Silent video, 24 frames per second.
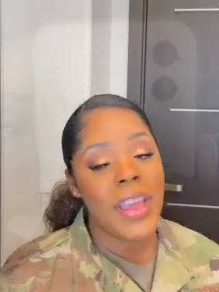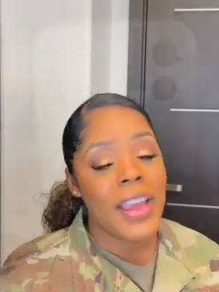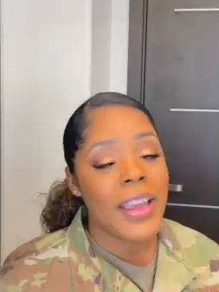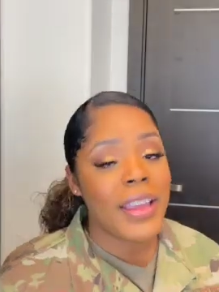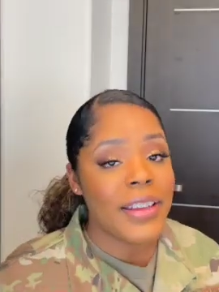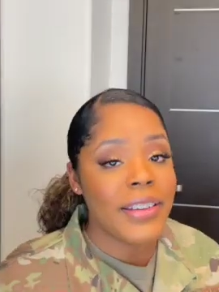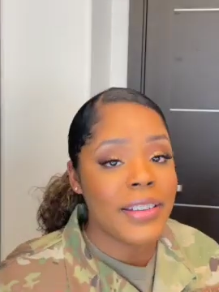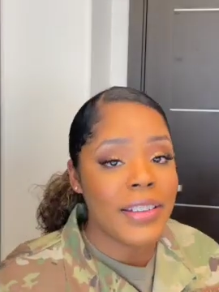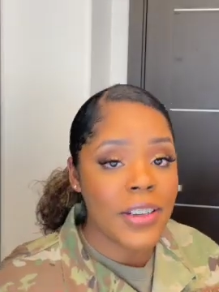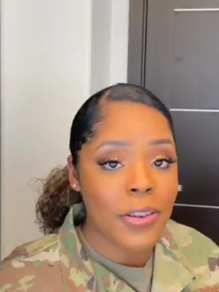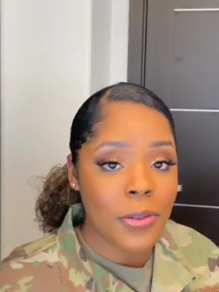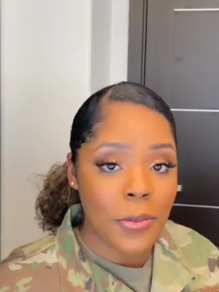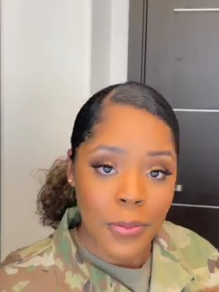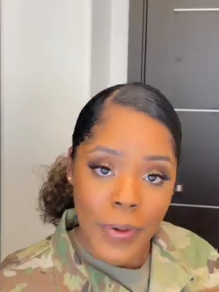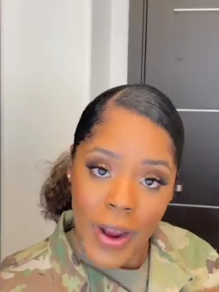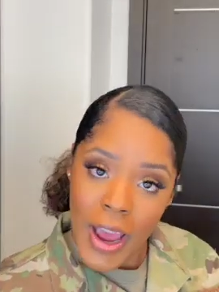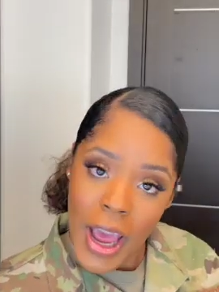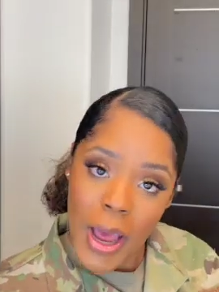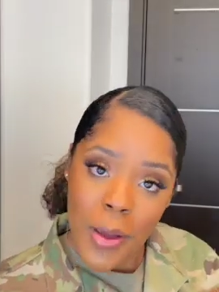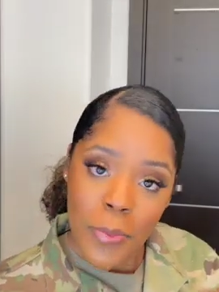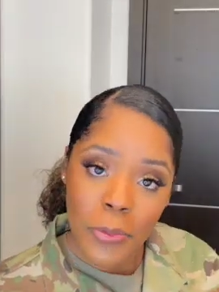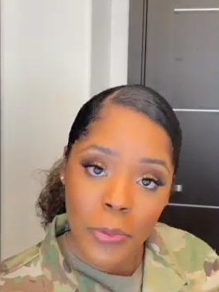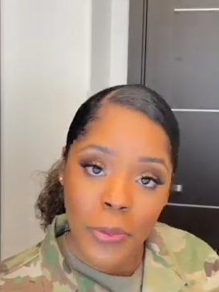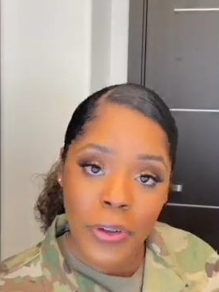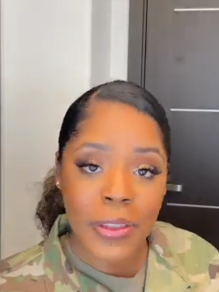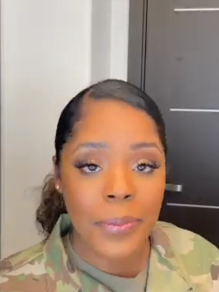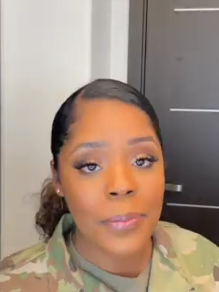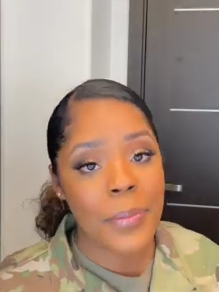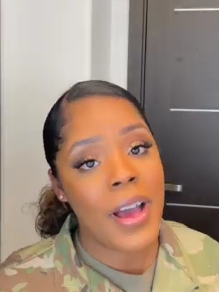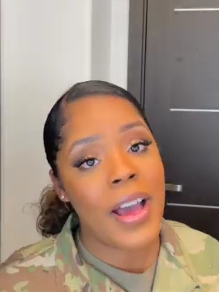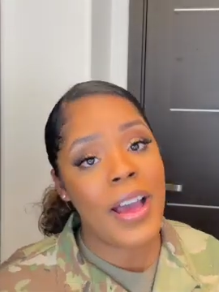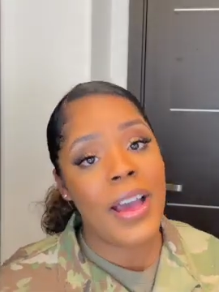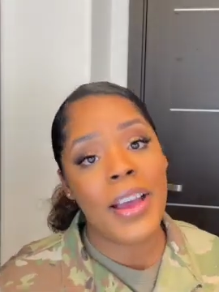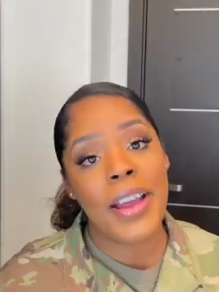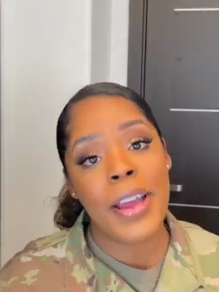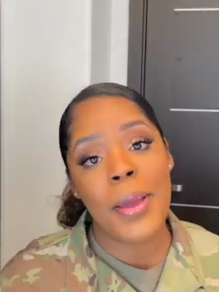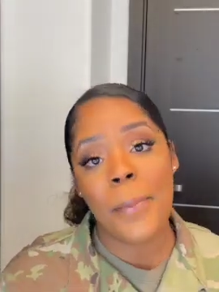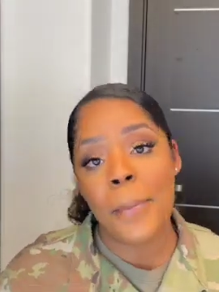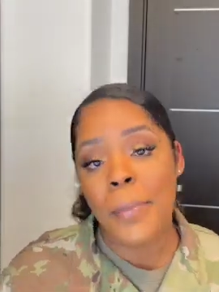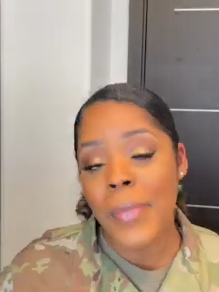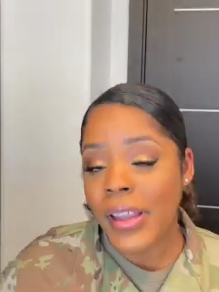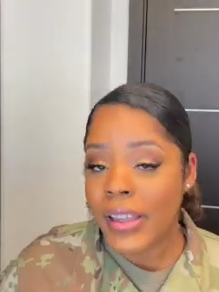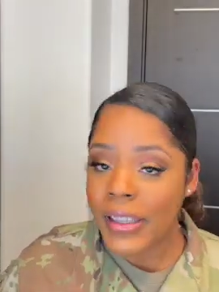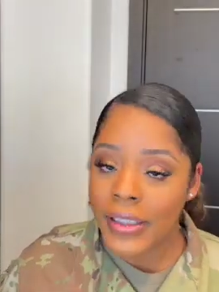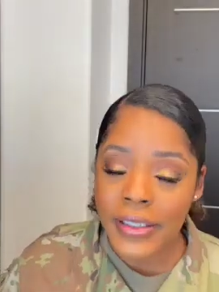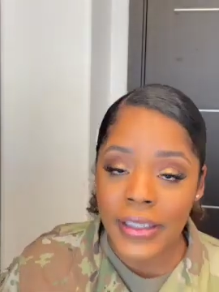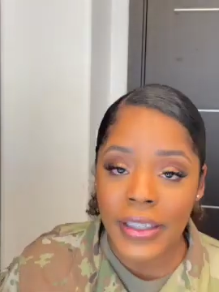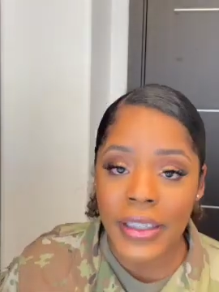is a wrap with my
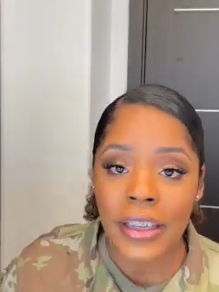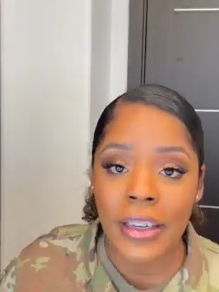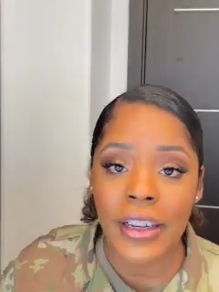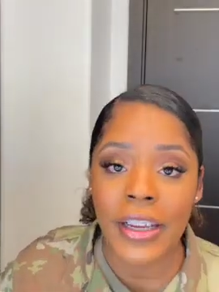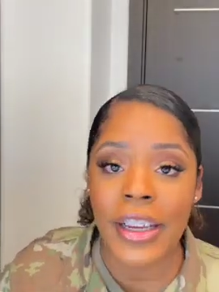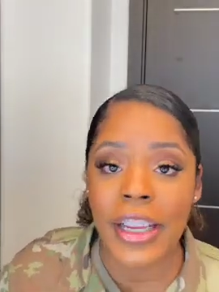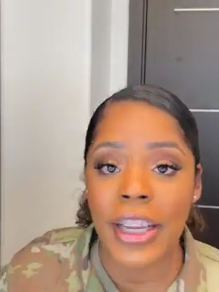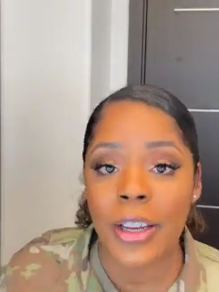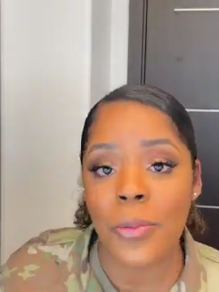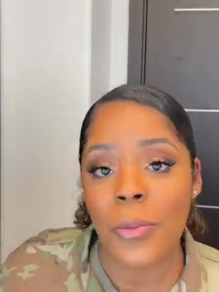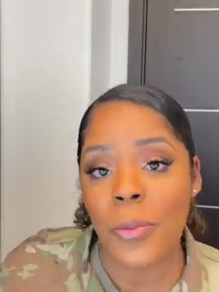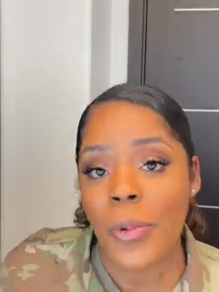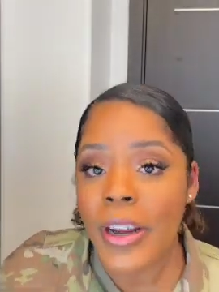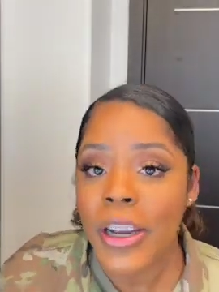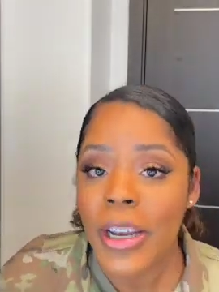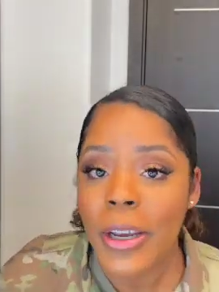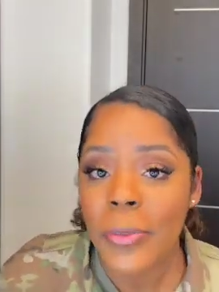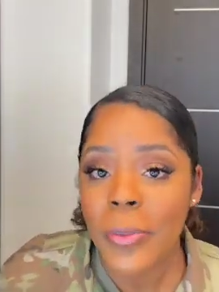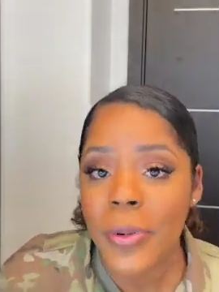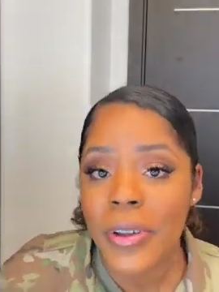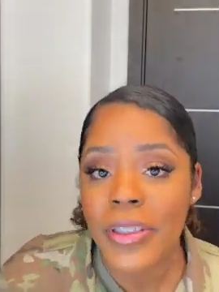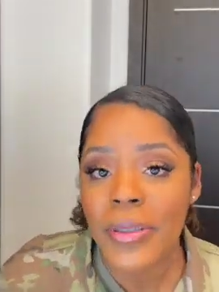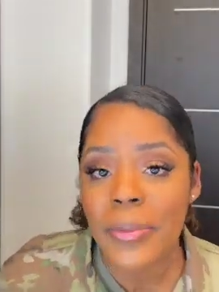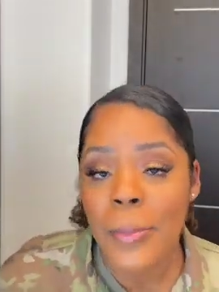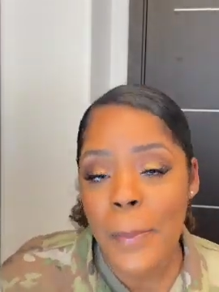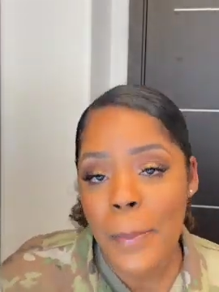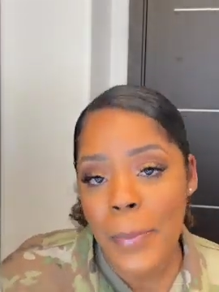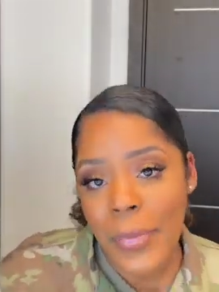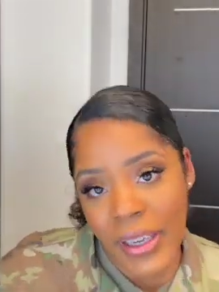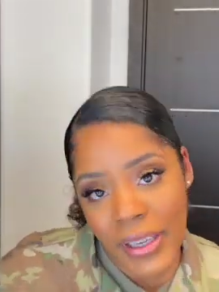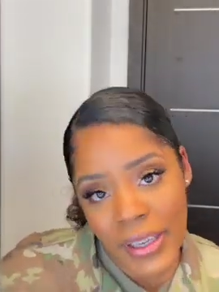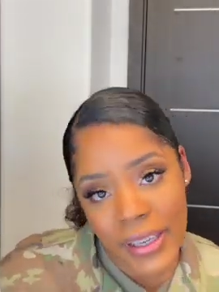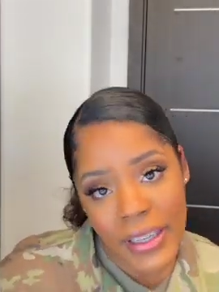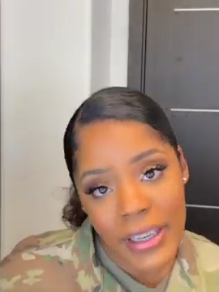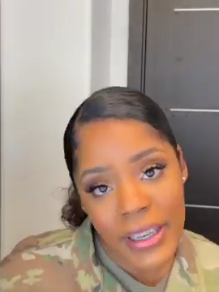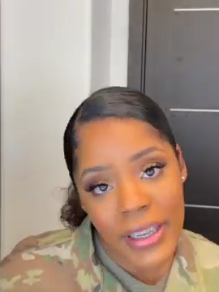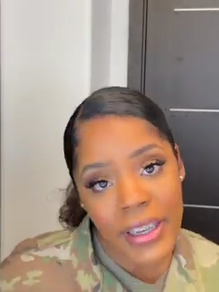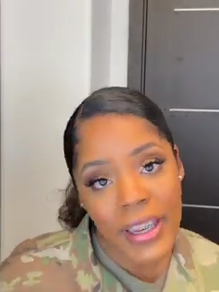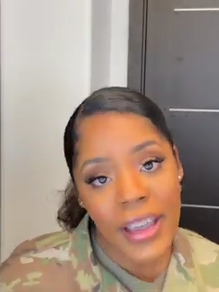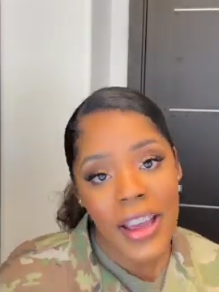military get ready with me.